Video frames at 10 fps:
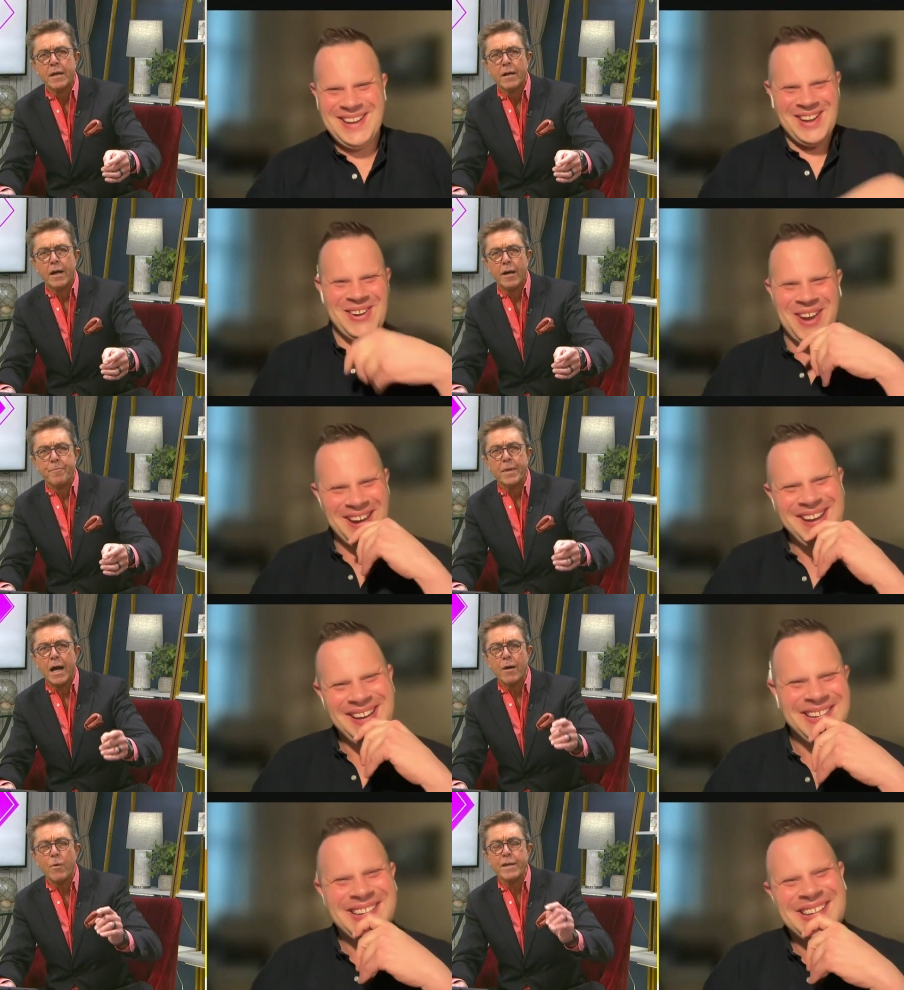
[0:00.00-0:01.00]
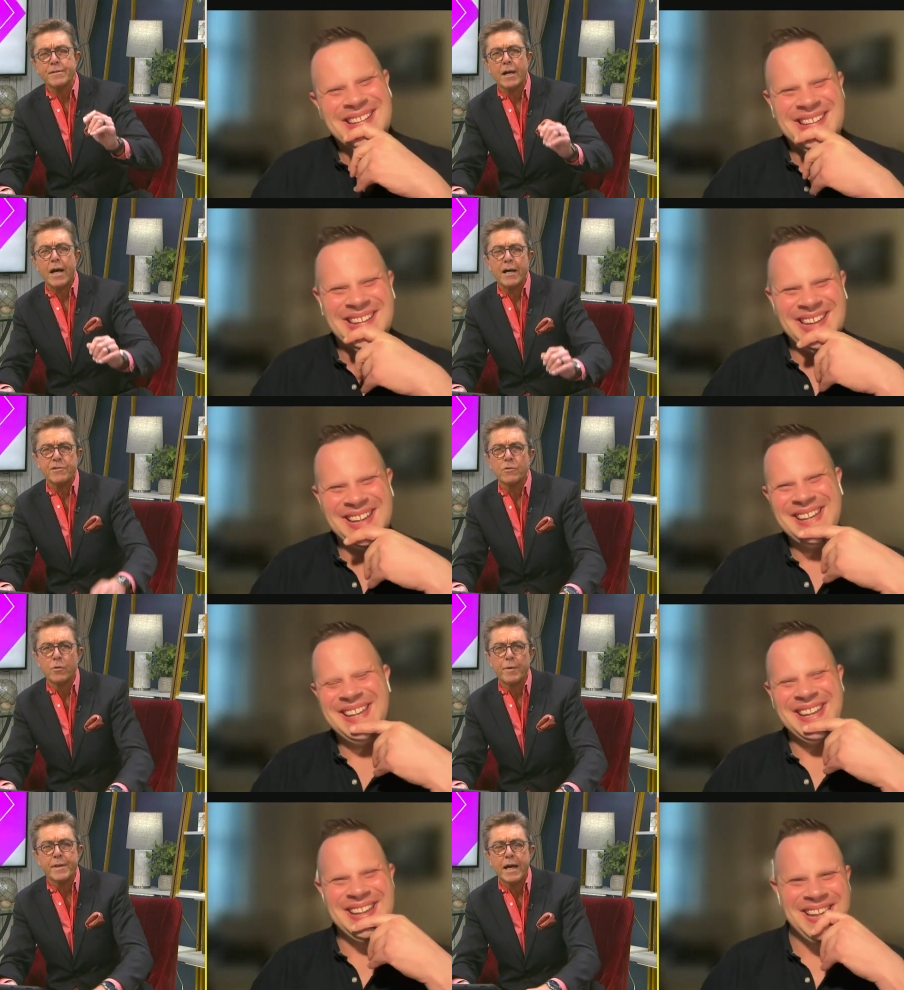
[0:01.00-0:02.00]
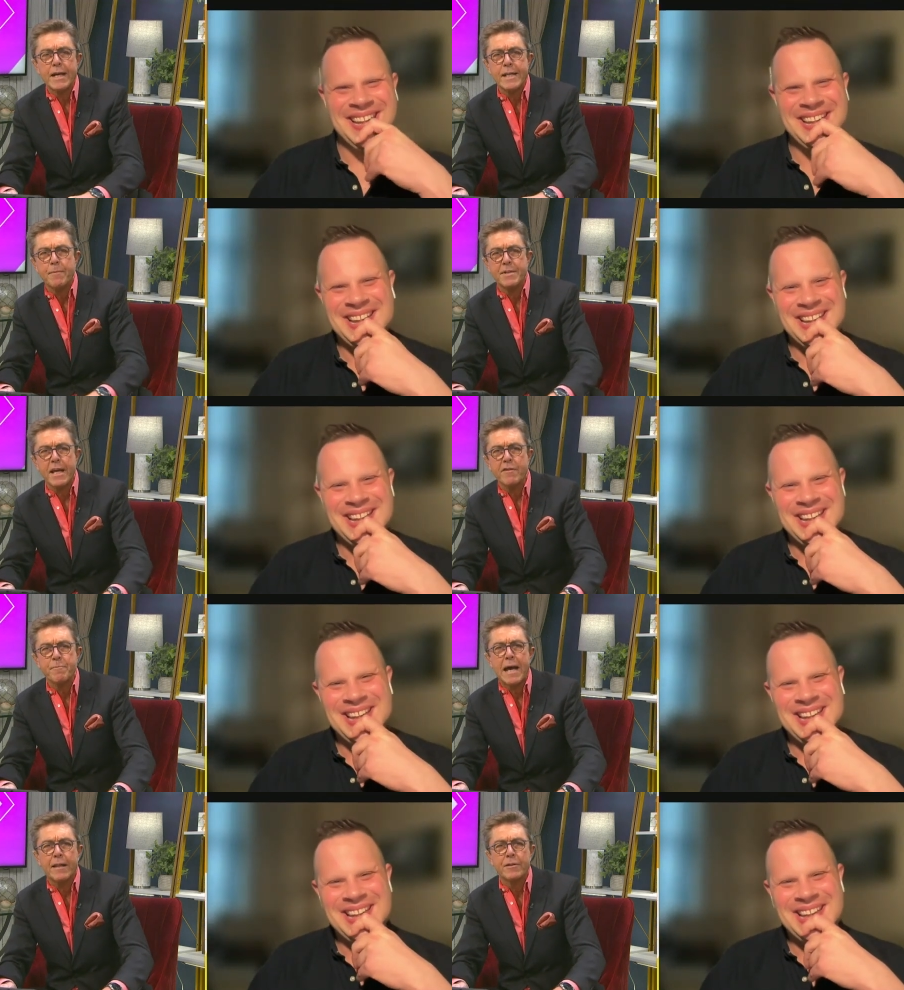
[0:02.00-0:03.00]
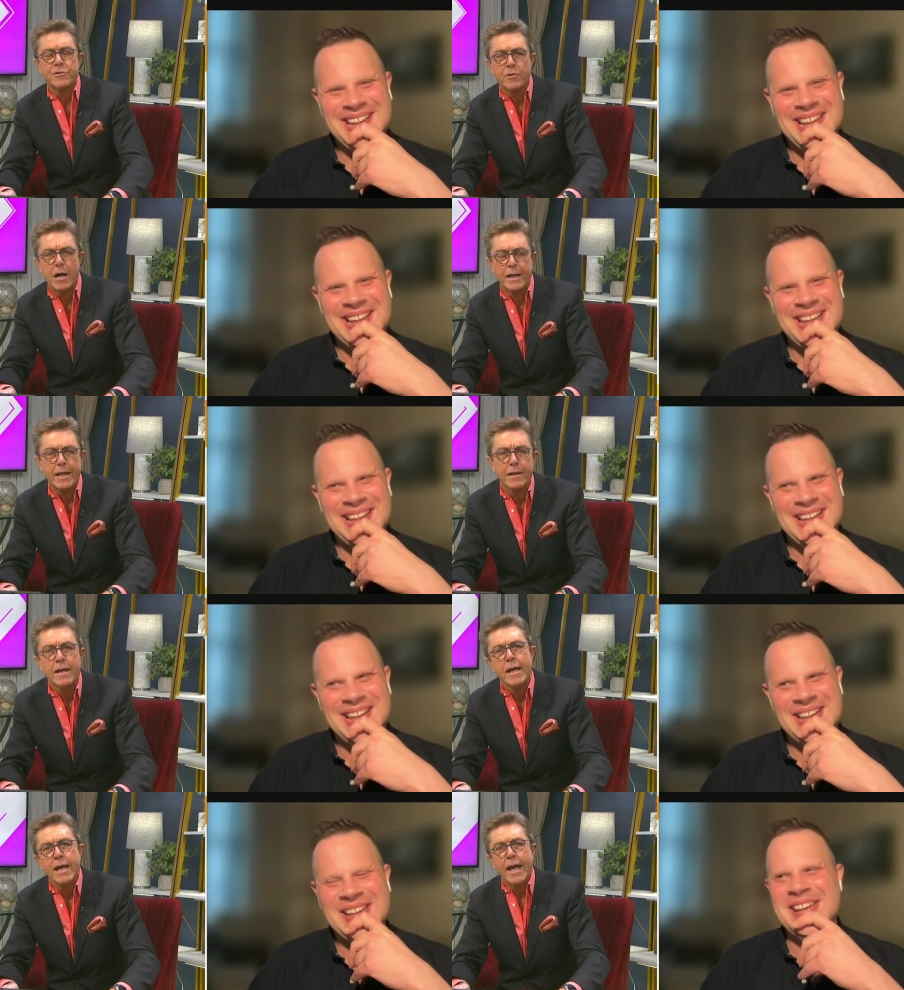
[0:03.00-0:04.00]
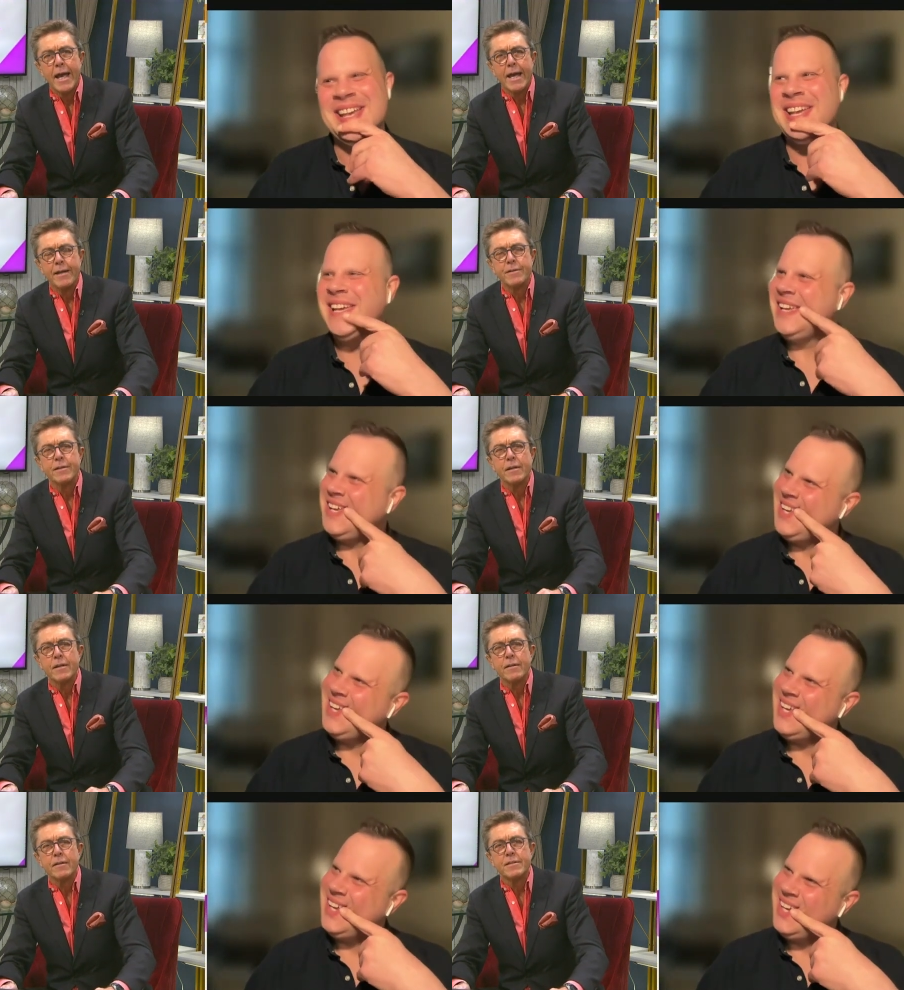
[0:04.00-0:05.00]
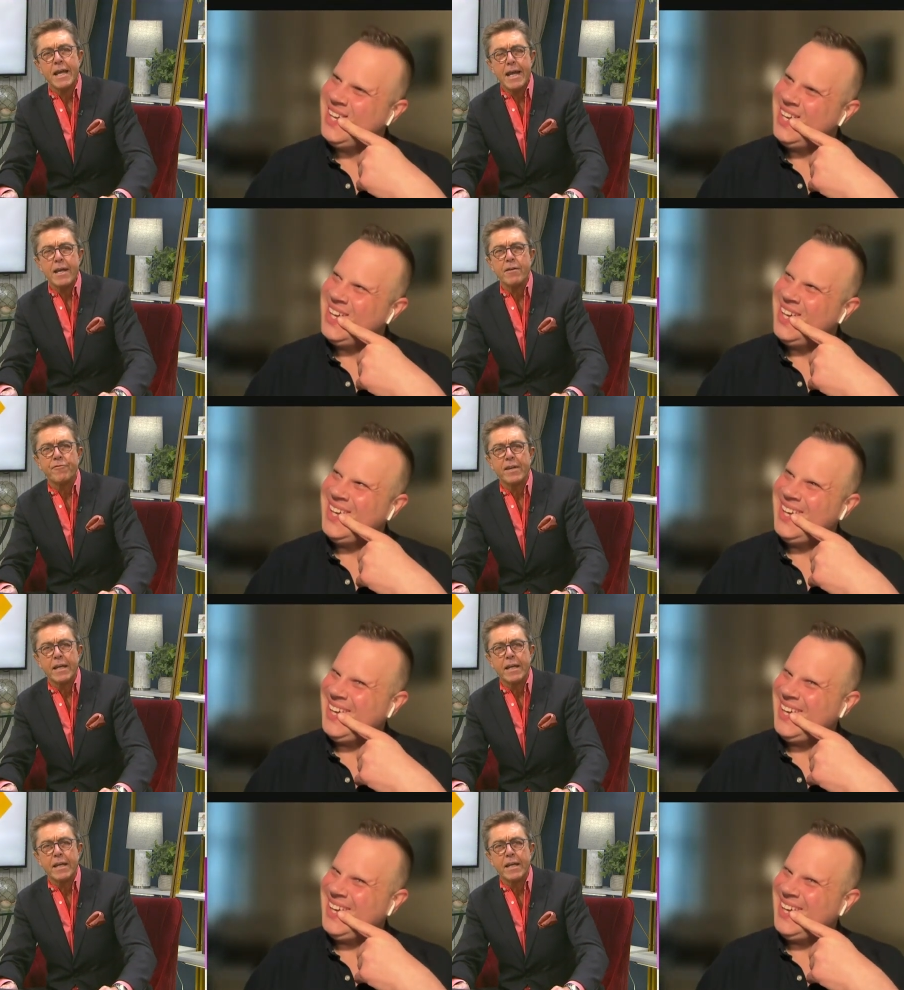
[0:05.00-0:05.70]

Speaker 1: Um, okay. Um, I went to high school with a guy named Dave Palandrani, and Dave